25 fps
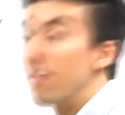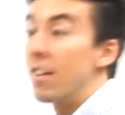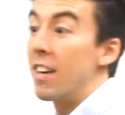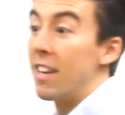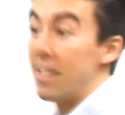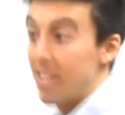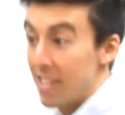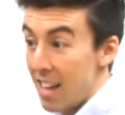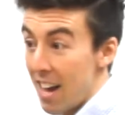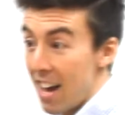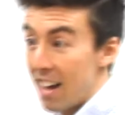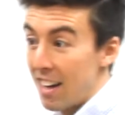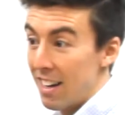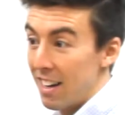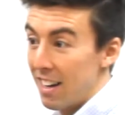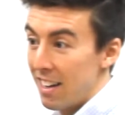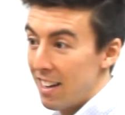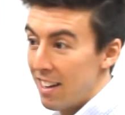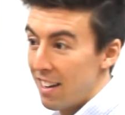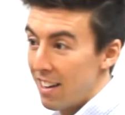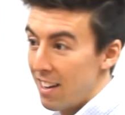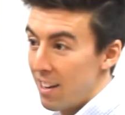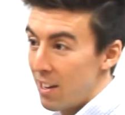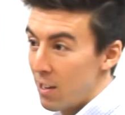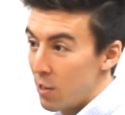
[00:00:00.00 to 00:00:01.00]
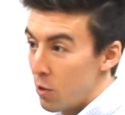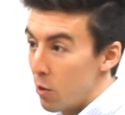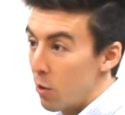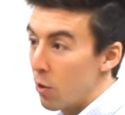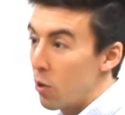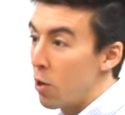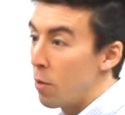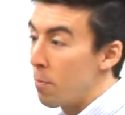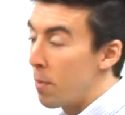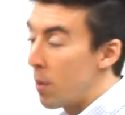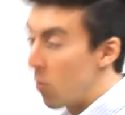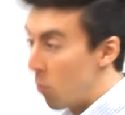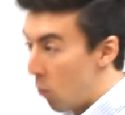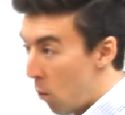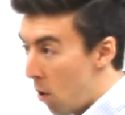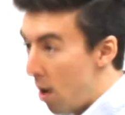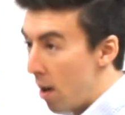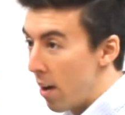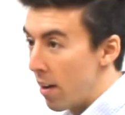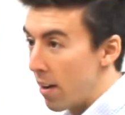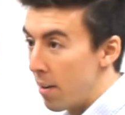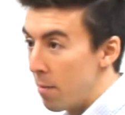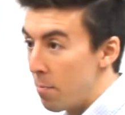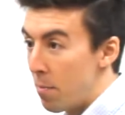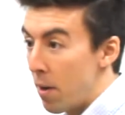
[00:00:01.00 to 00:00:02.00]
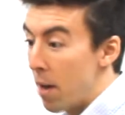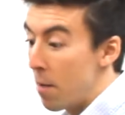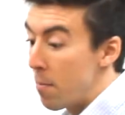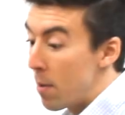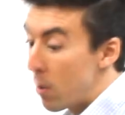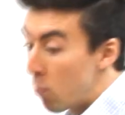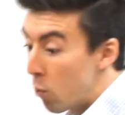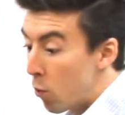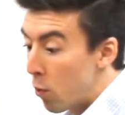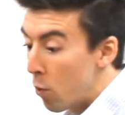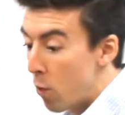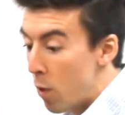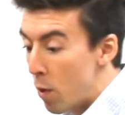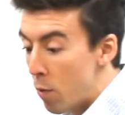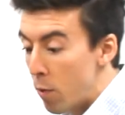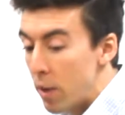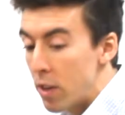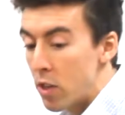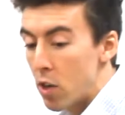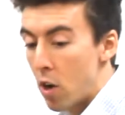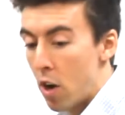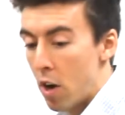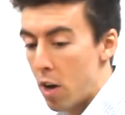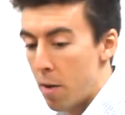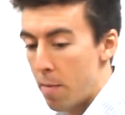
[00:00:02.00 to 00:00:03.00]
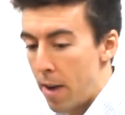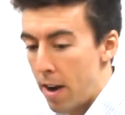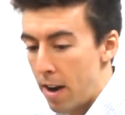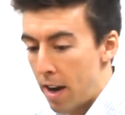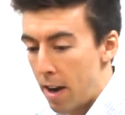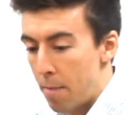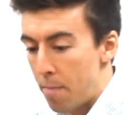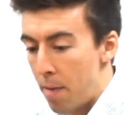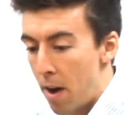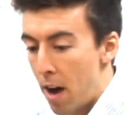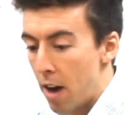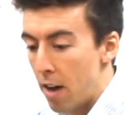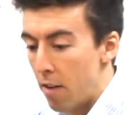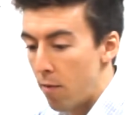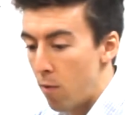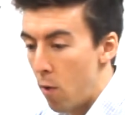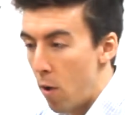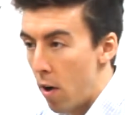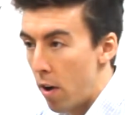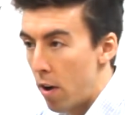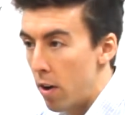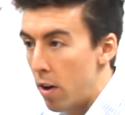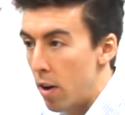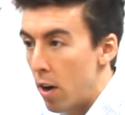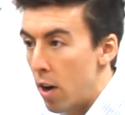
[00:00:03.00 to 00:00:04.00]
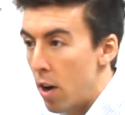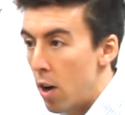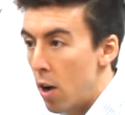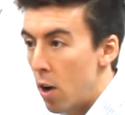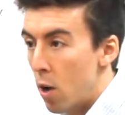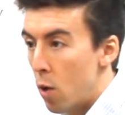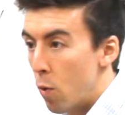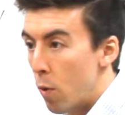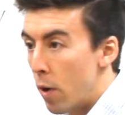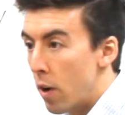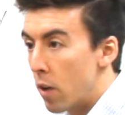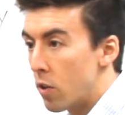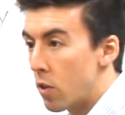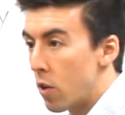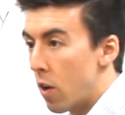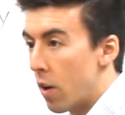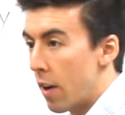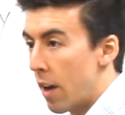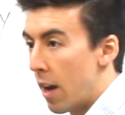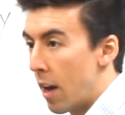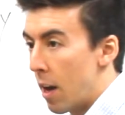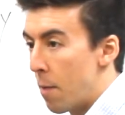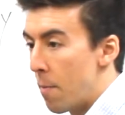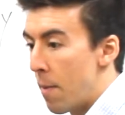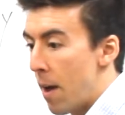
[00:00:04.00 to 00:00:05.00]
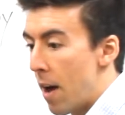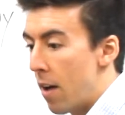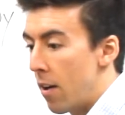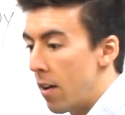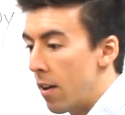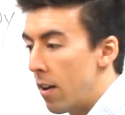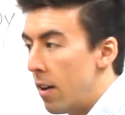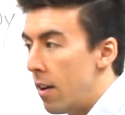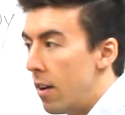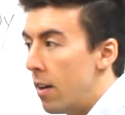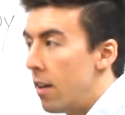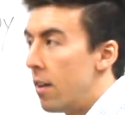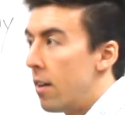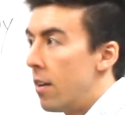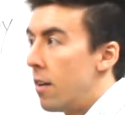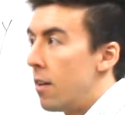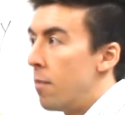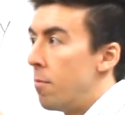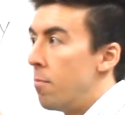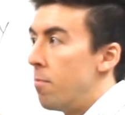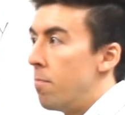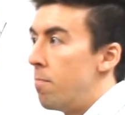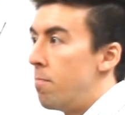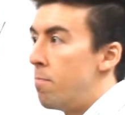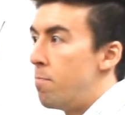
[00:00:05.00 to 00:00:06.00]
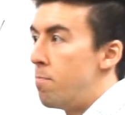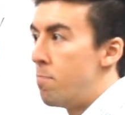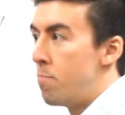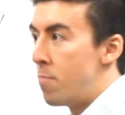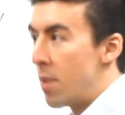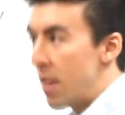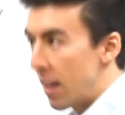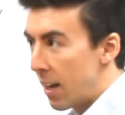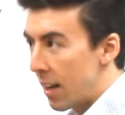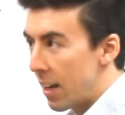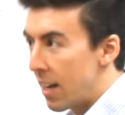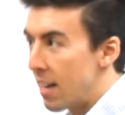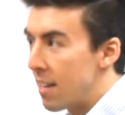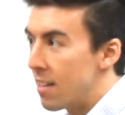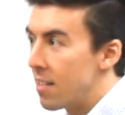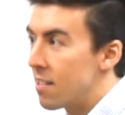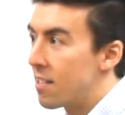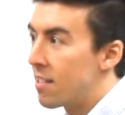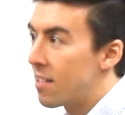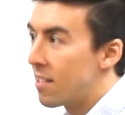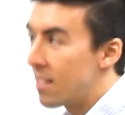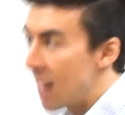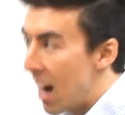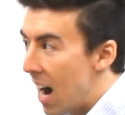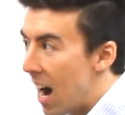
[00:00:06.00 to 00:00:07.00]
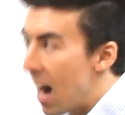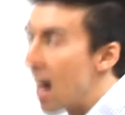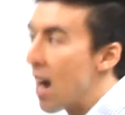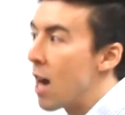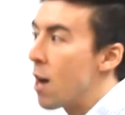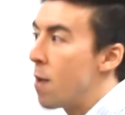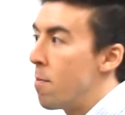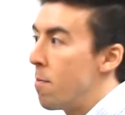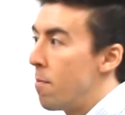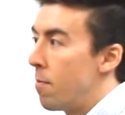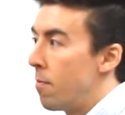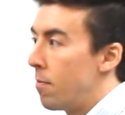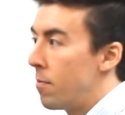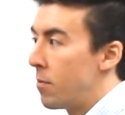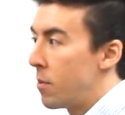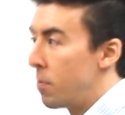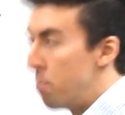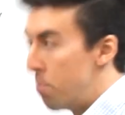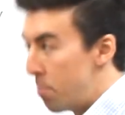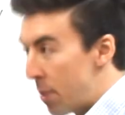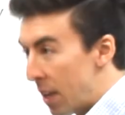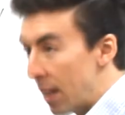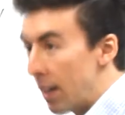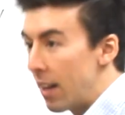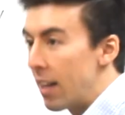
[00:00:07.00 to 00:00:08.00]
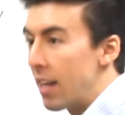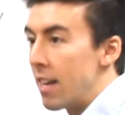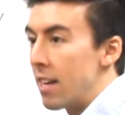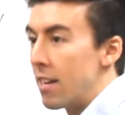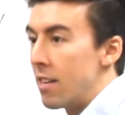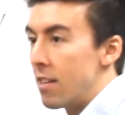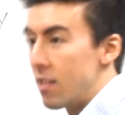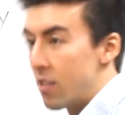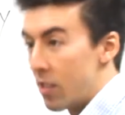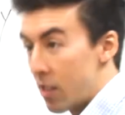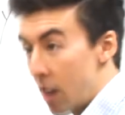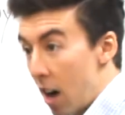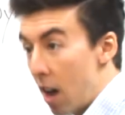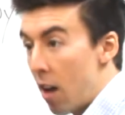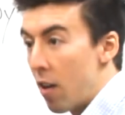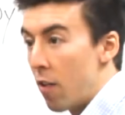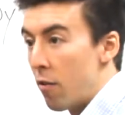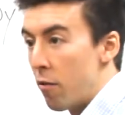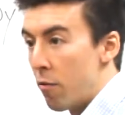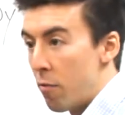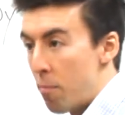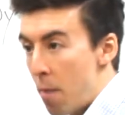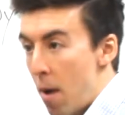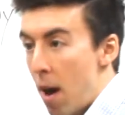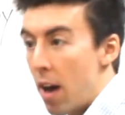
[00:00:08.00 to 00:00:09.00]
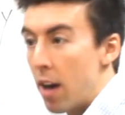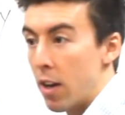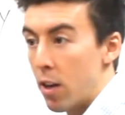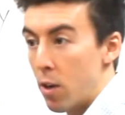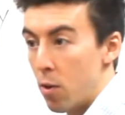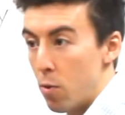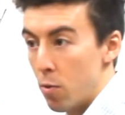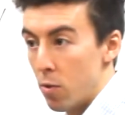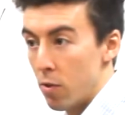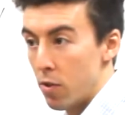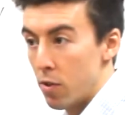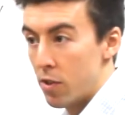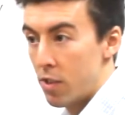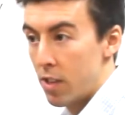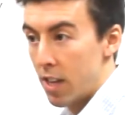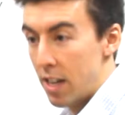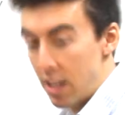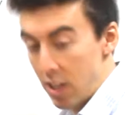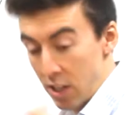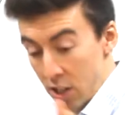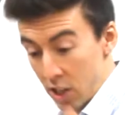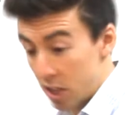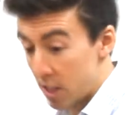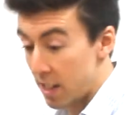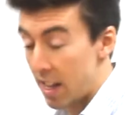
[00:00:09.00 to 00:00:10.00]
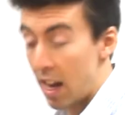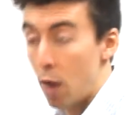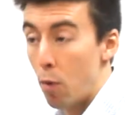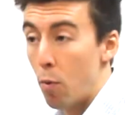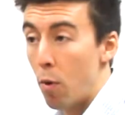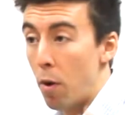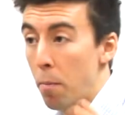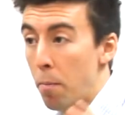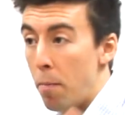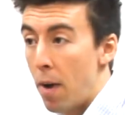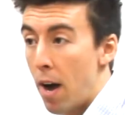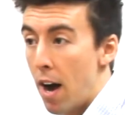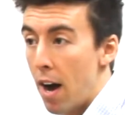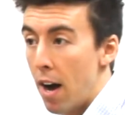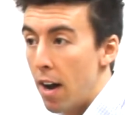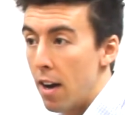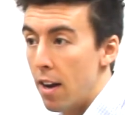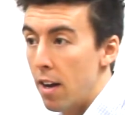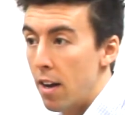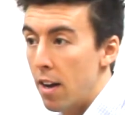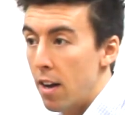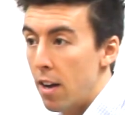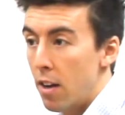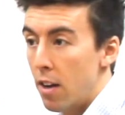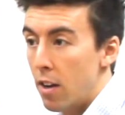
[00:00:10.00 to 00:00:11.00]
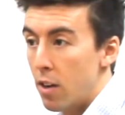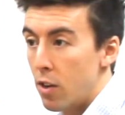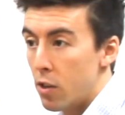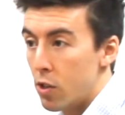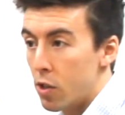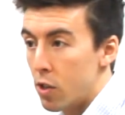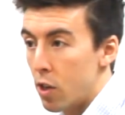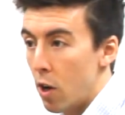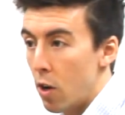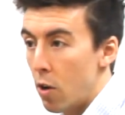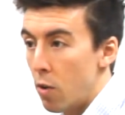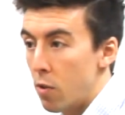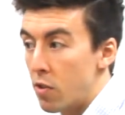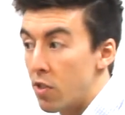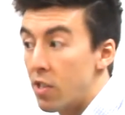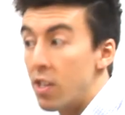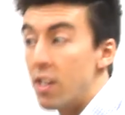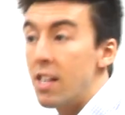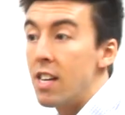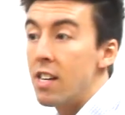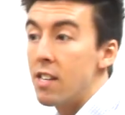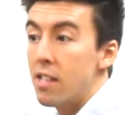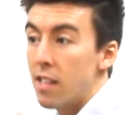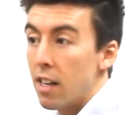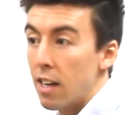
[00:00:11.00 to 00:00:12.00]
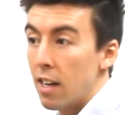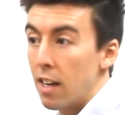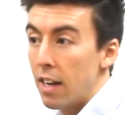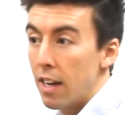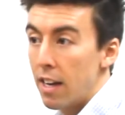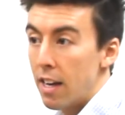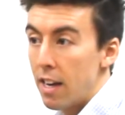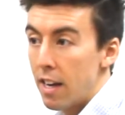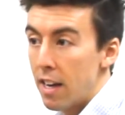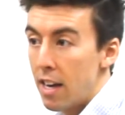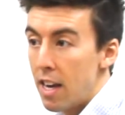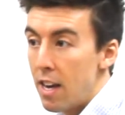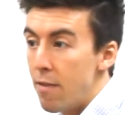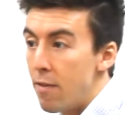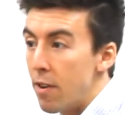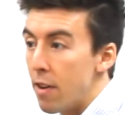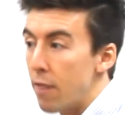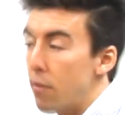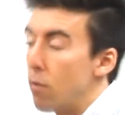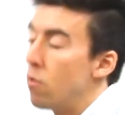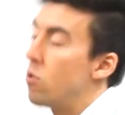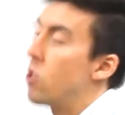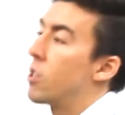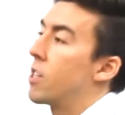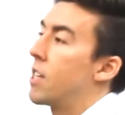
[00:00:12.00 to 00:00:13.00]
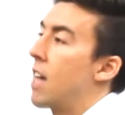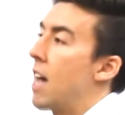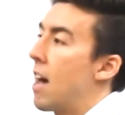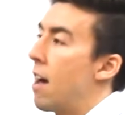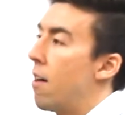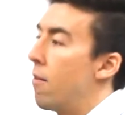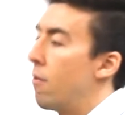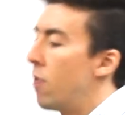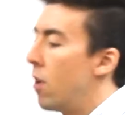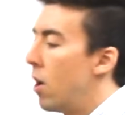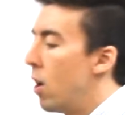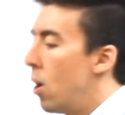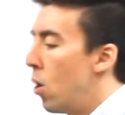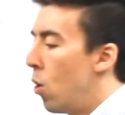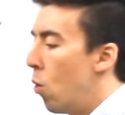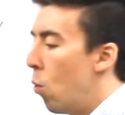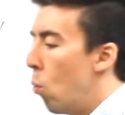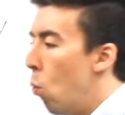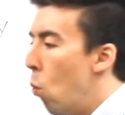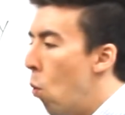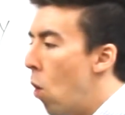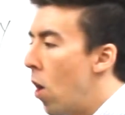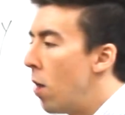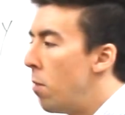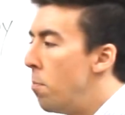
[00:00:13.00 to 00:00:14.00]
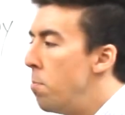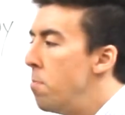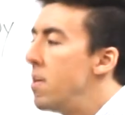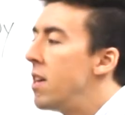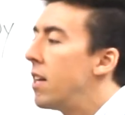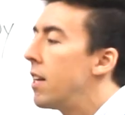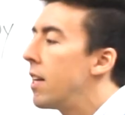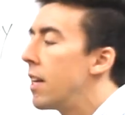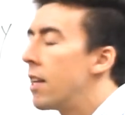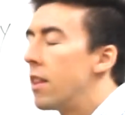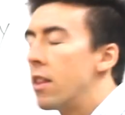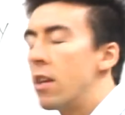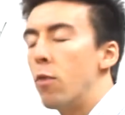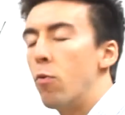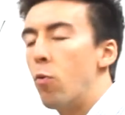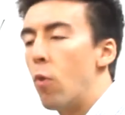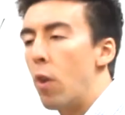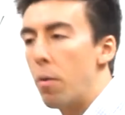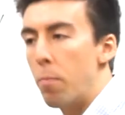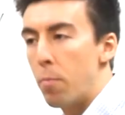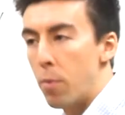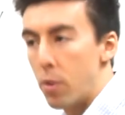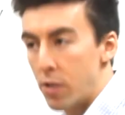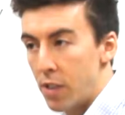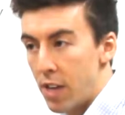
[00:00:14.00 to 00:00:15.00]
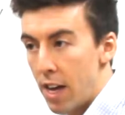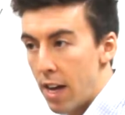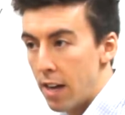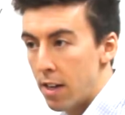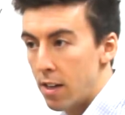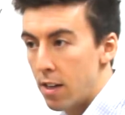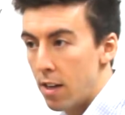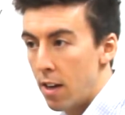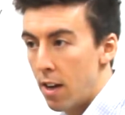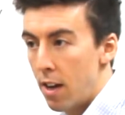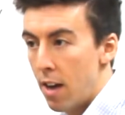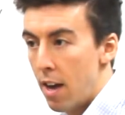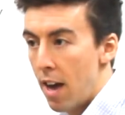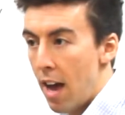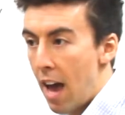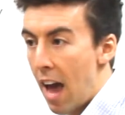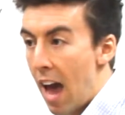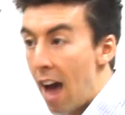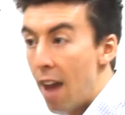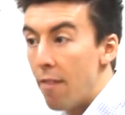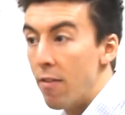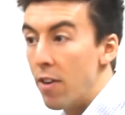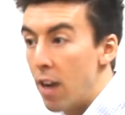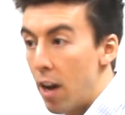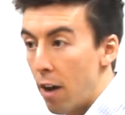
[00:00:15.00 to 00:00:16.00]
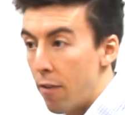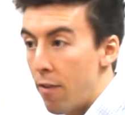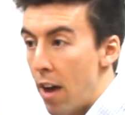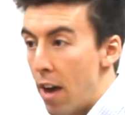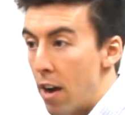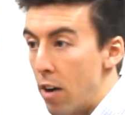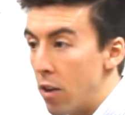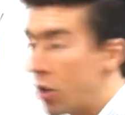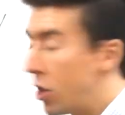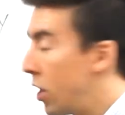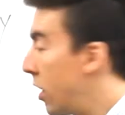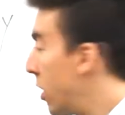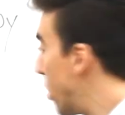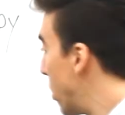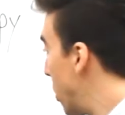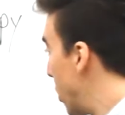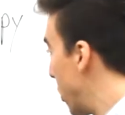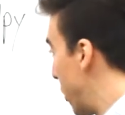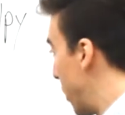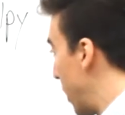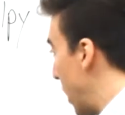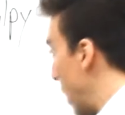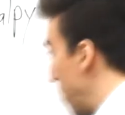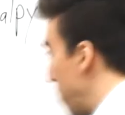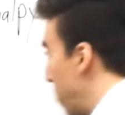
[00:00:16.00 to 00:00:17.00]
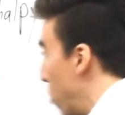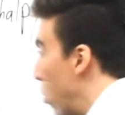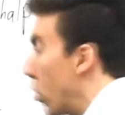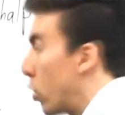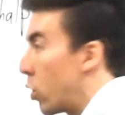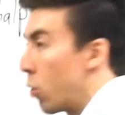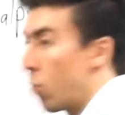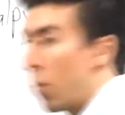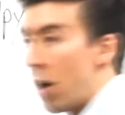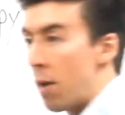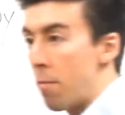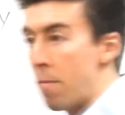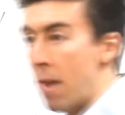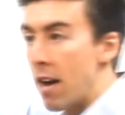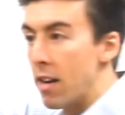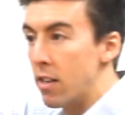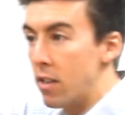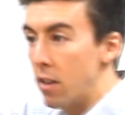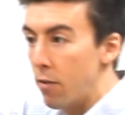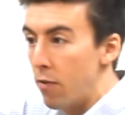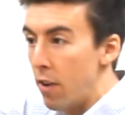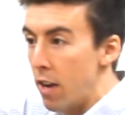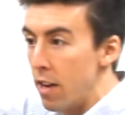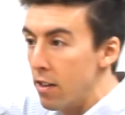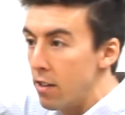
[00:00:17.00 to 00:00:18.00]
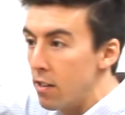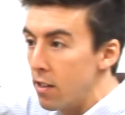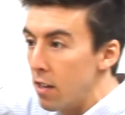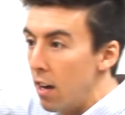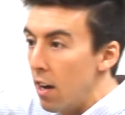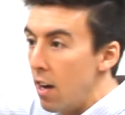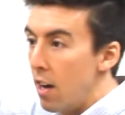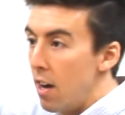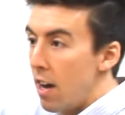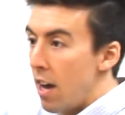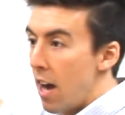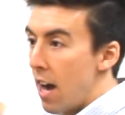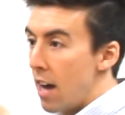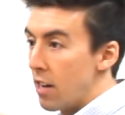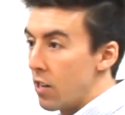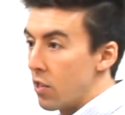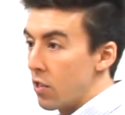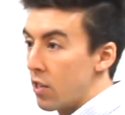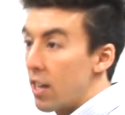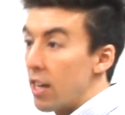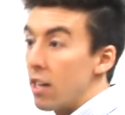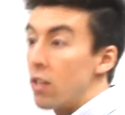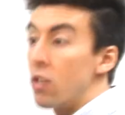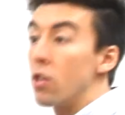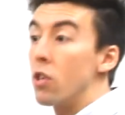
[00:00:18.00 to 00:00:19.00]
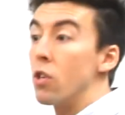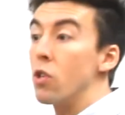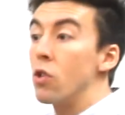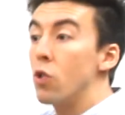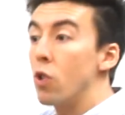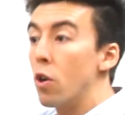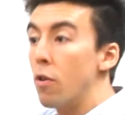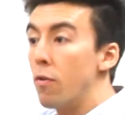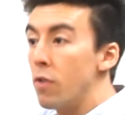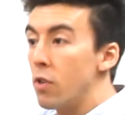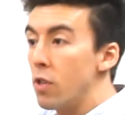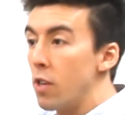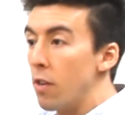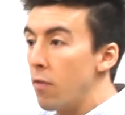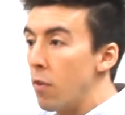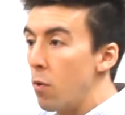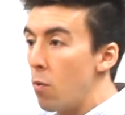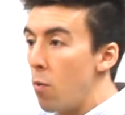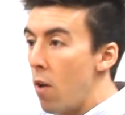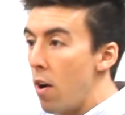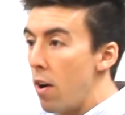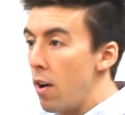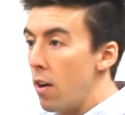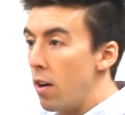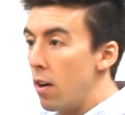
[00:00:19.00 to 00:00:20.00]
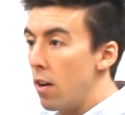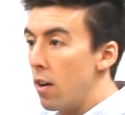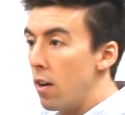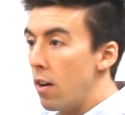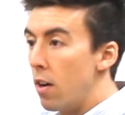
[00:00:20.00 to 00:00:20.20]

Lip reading: Exactly. So it could be one, but I mean, when we talk about a pot of water, we are talking about billions times billions of molecules in just that one pot. So statistically, even if you just have 1/1,000,000th of 1% have enough energy to just like push right past their friends and just get to the surface of the water,